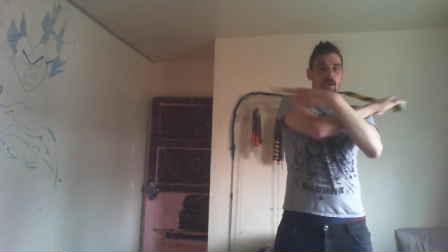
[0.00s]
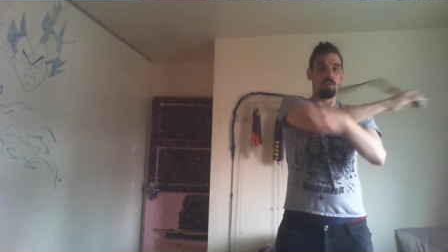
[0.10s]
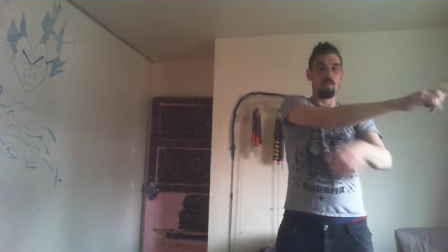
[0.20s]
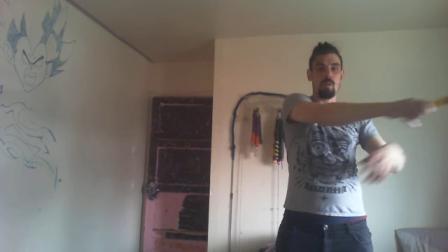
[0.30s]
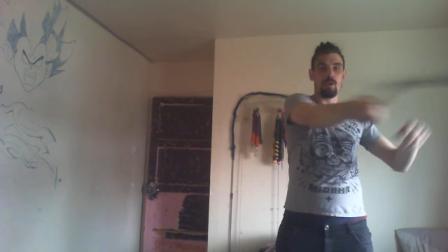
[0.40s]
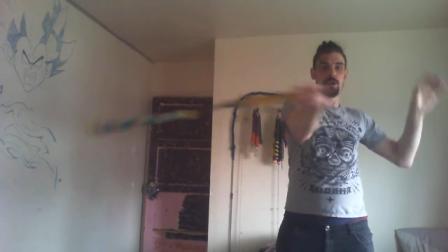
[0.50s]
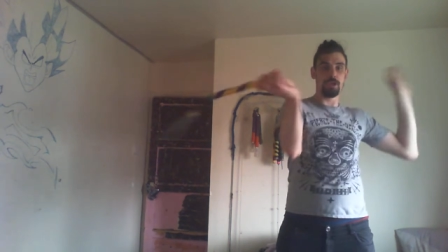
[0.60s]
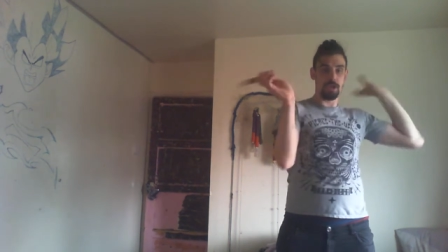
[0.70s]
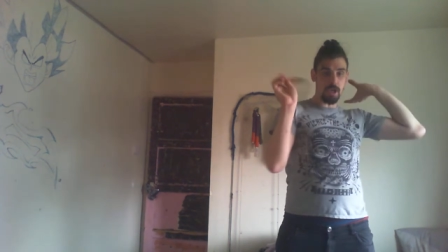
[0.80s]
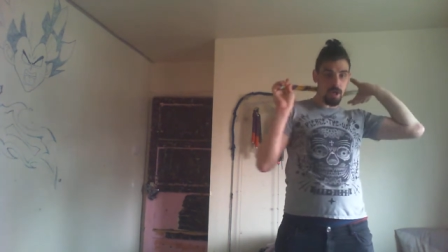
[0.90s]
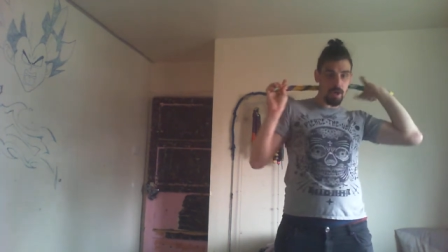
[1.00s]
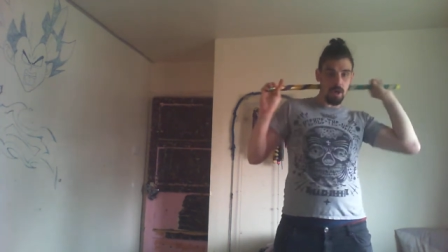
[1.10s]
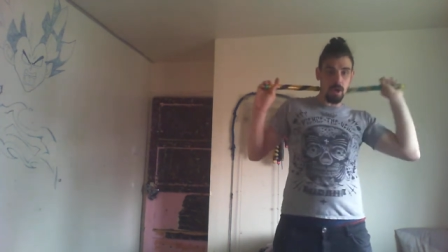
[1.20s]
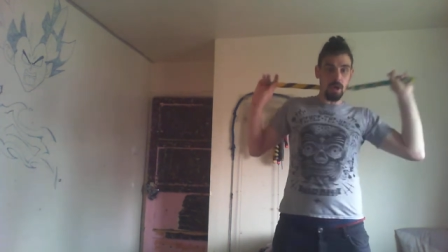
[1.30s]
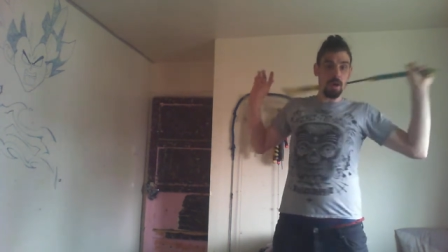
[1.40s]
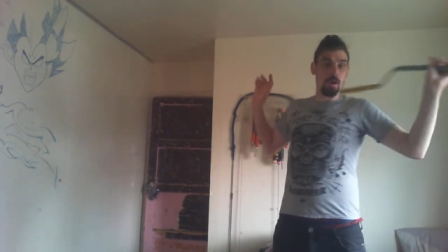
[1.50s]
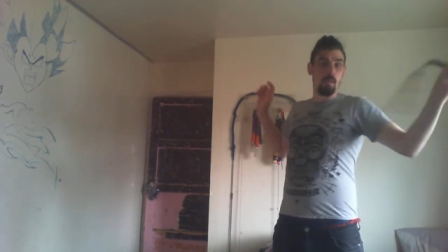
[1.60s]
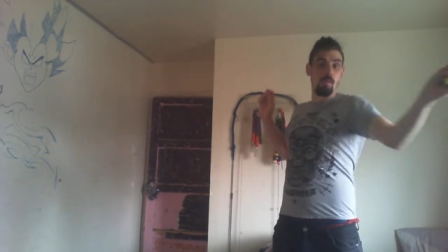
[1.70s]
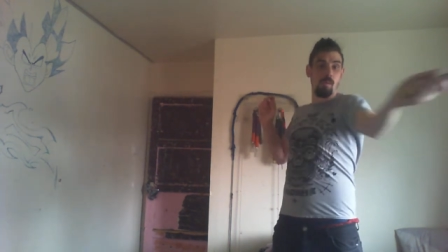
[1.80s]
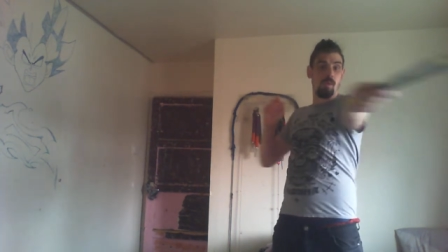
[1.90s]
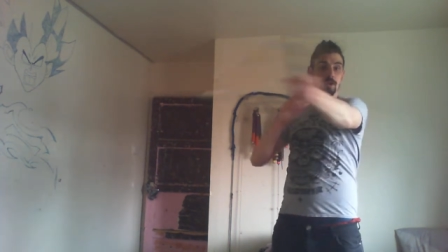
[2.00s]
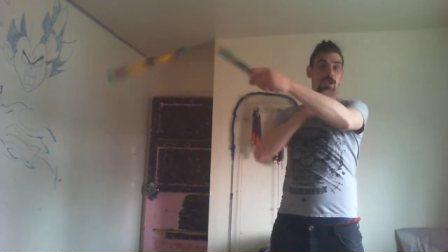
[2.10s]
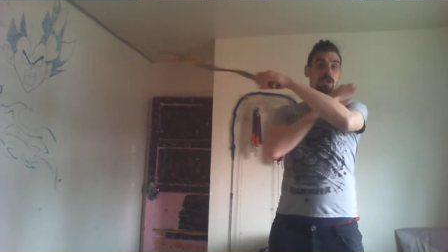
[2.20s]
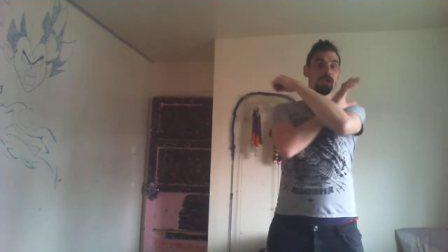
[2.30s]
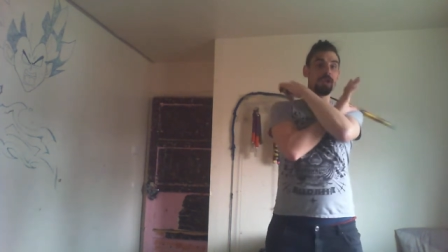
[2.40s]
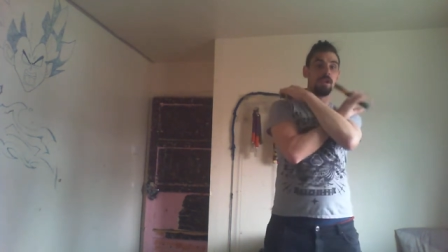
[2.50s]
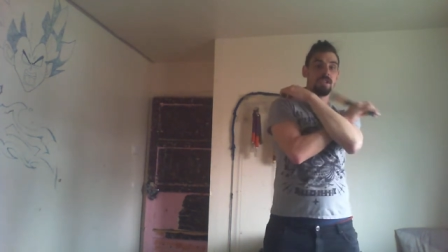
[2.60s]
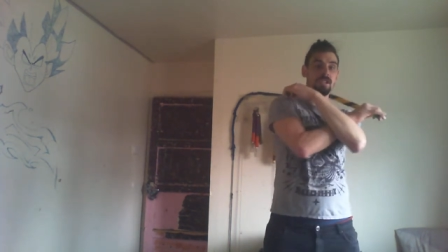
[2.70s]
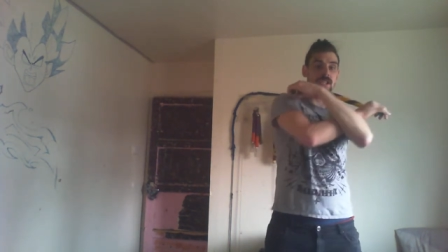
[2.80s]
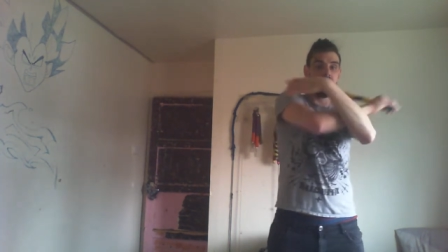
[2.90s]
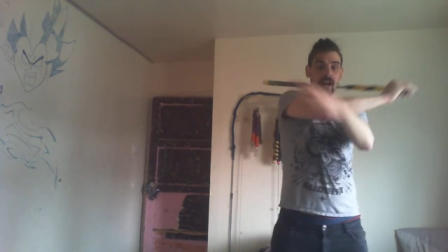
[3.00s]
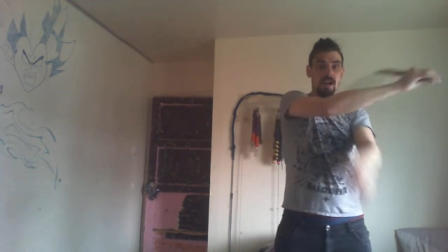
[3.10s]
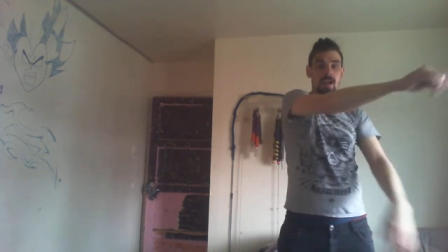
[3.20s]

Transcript: whoosh whoosh you see